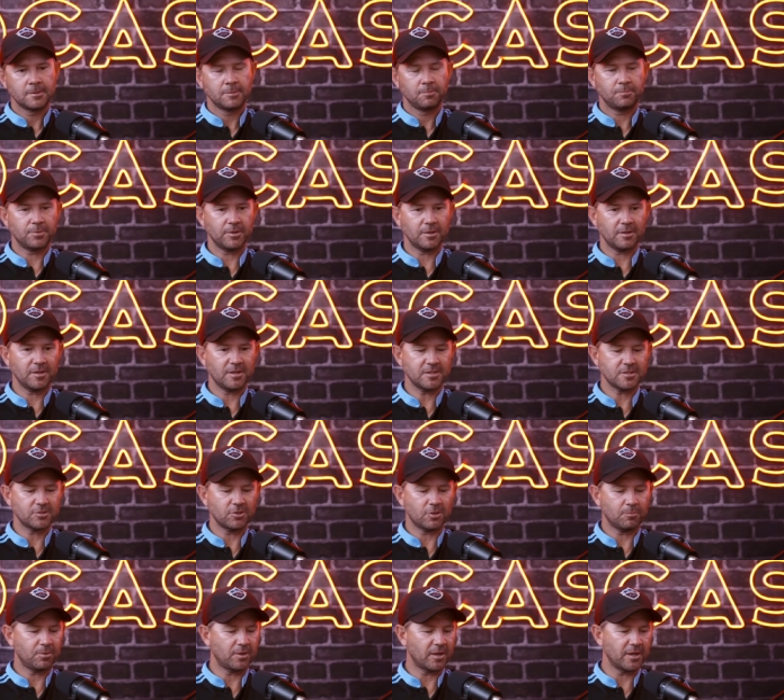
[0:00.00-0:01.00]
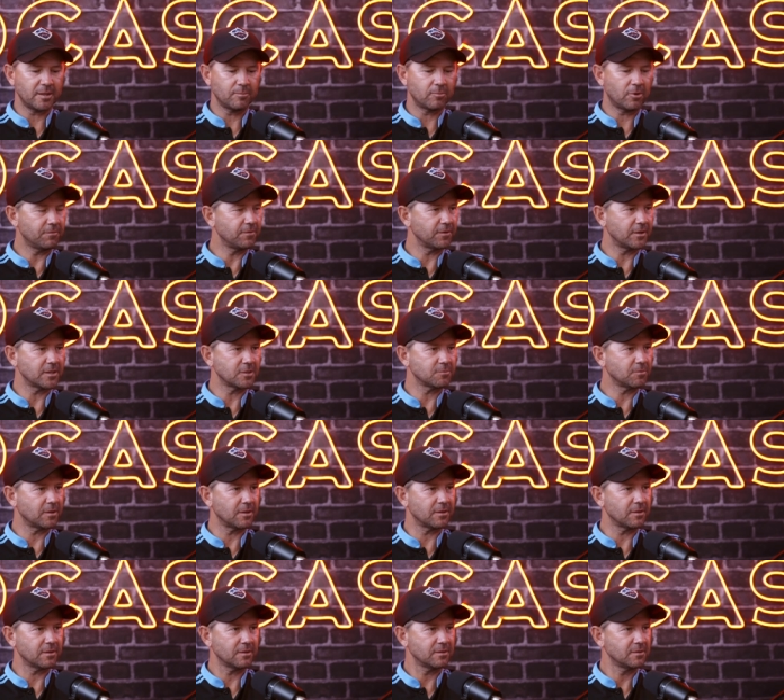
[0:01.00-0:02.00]
but let's not play them off against one
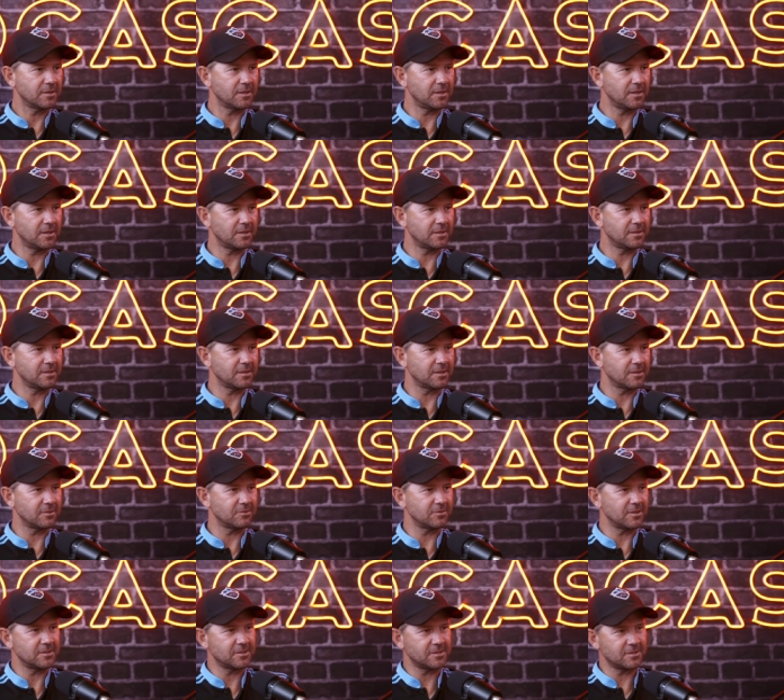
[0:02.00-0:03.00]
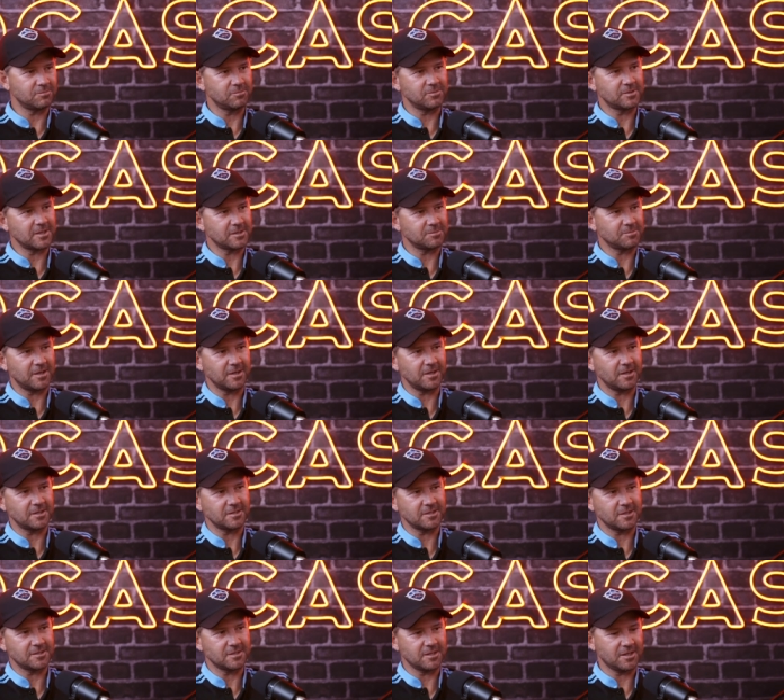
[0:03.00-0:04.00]
another. It, it you know it doesn't make any
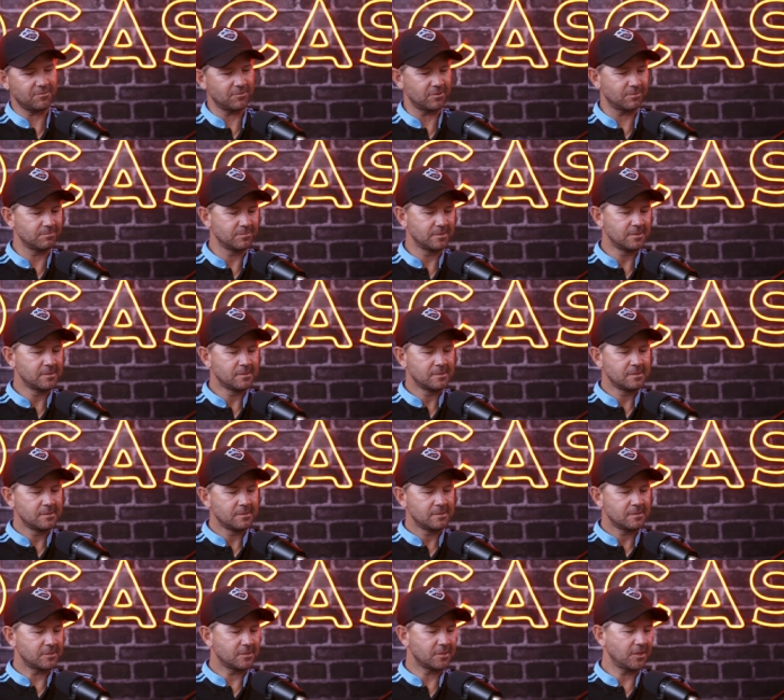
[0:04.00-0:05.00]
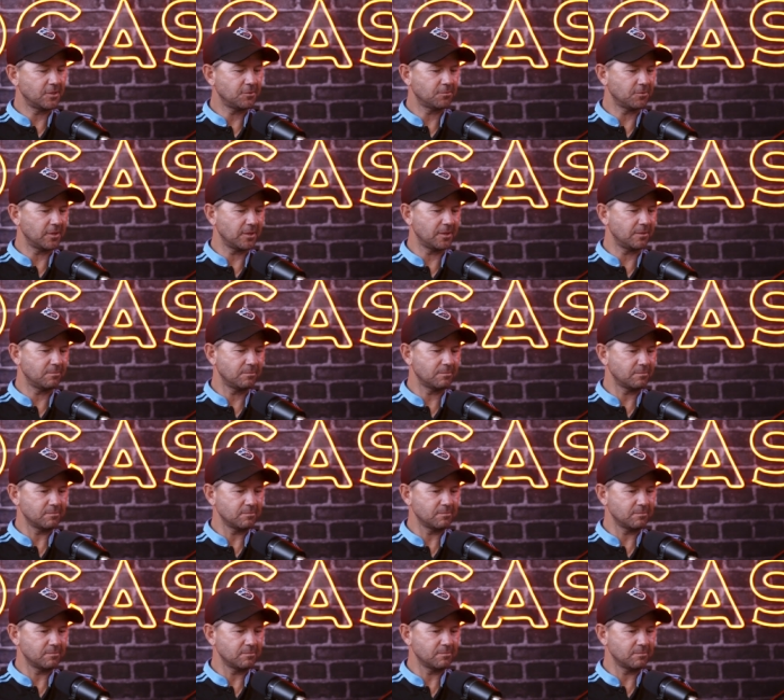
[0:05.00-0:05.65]
sense to have a, a T20